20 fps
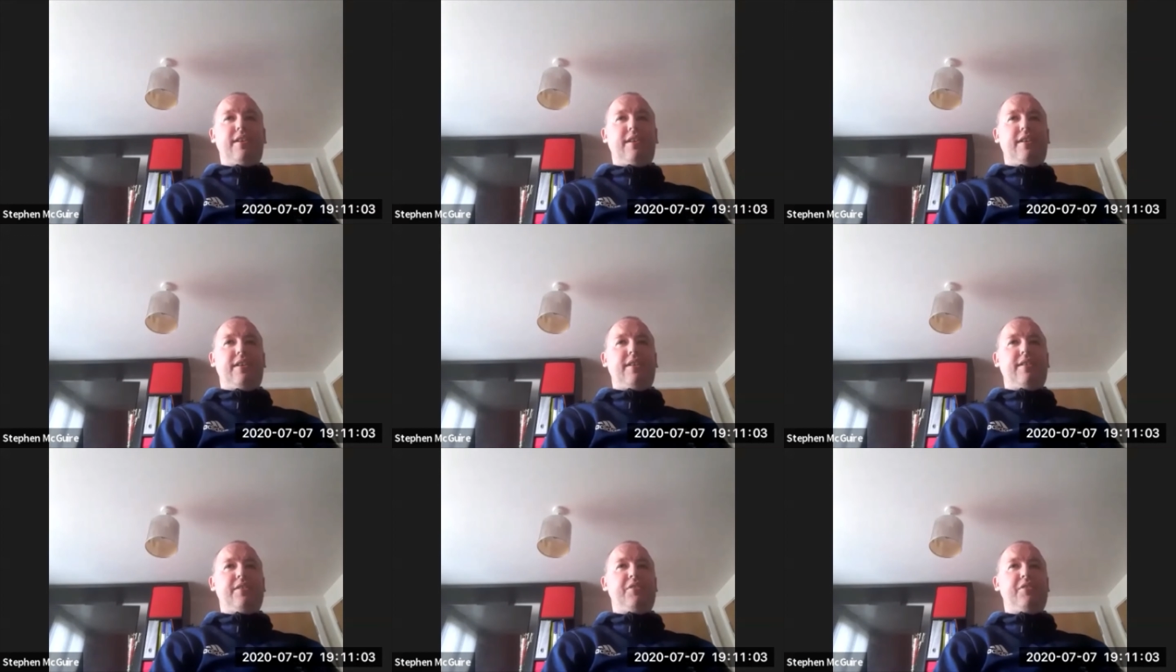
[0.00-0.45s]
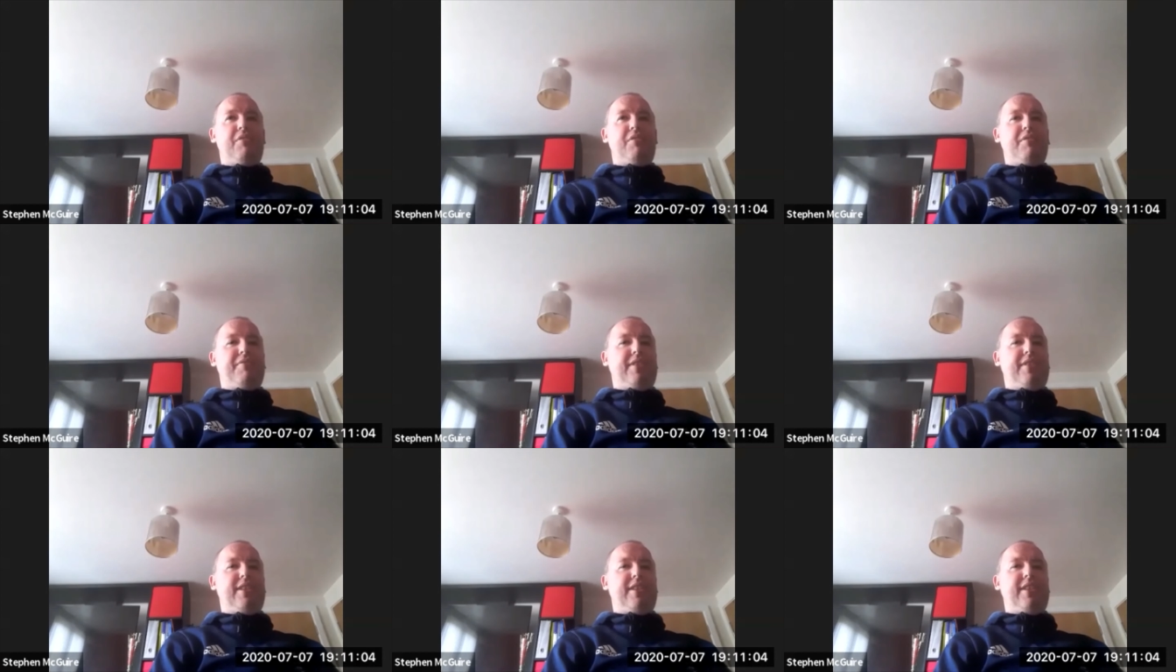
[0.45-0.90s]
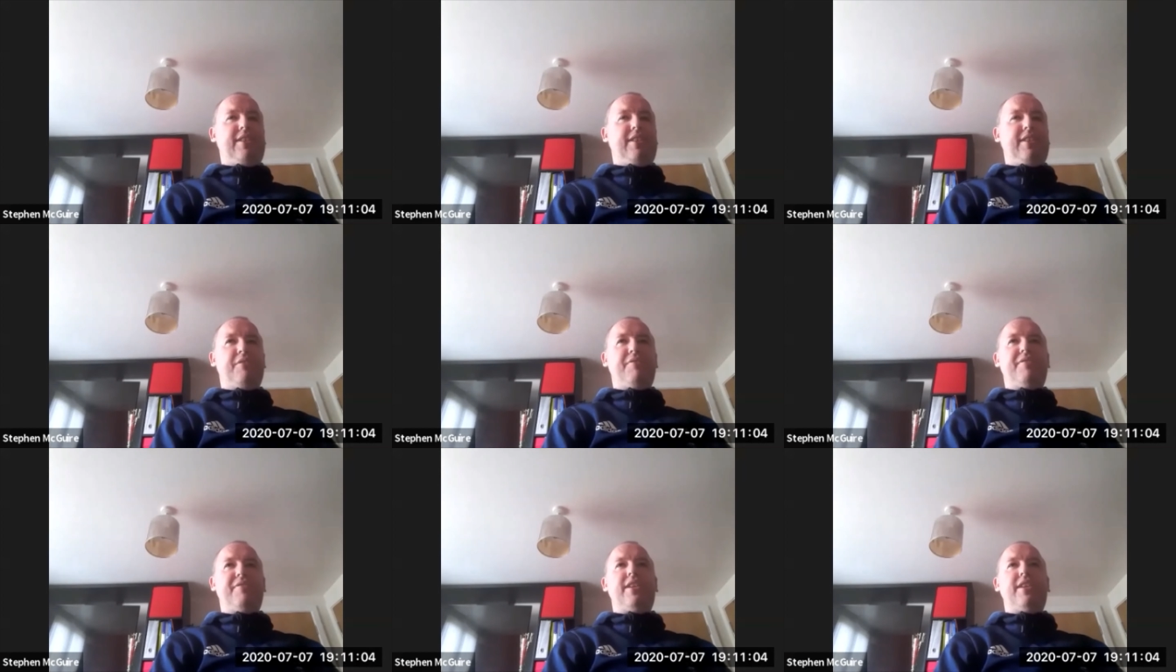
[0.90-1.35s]
So
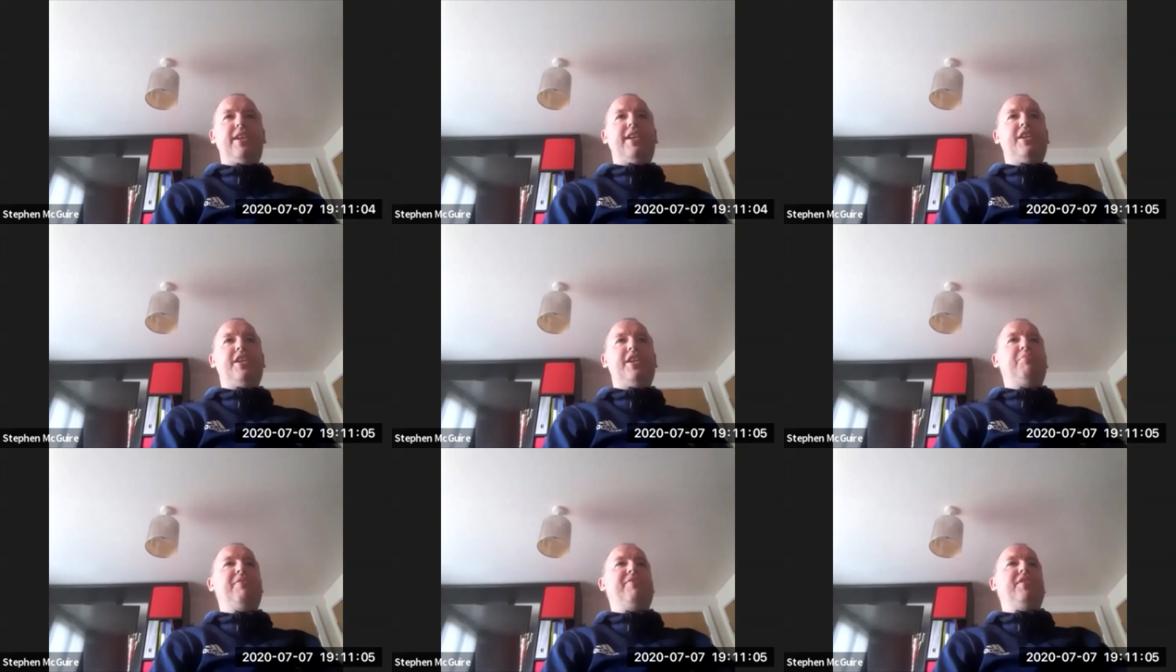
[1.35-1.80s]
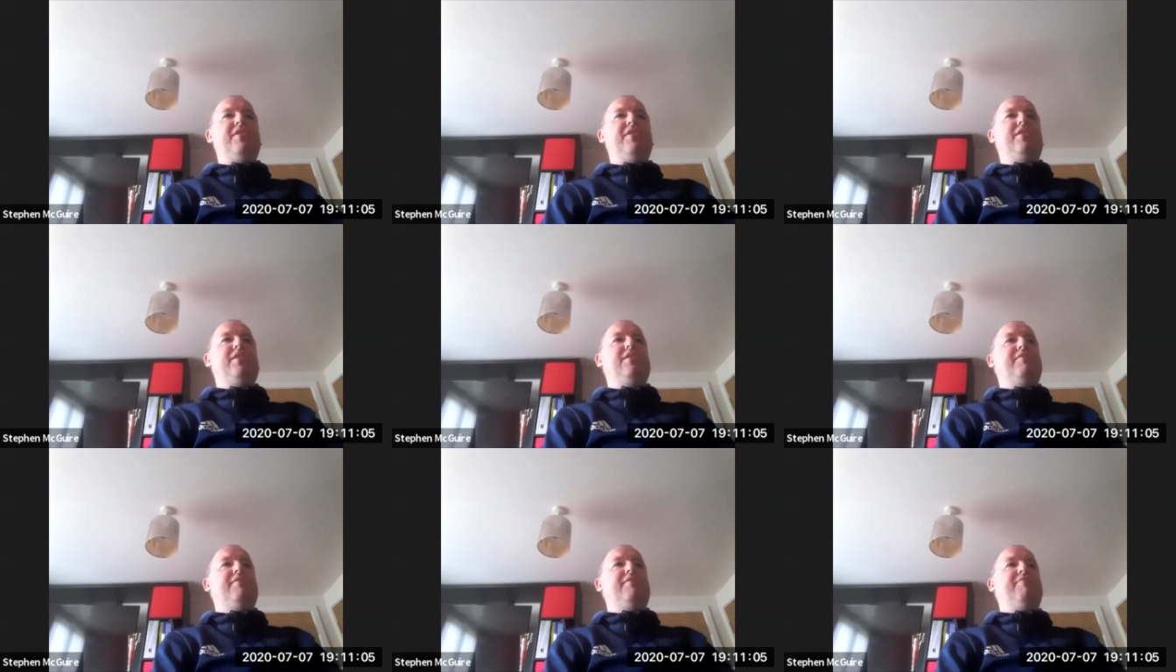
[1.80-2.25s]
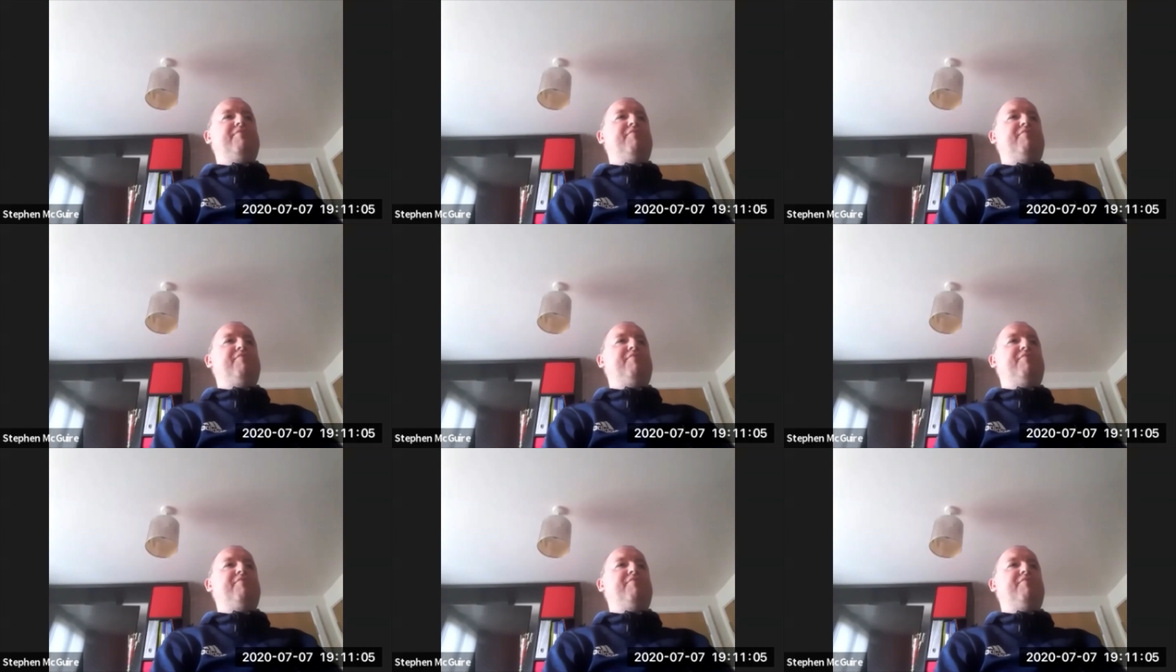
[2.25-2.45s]
over the years we've just sort of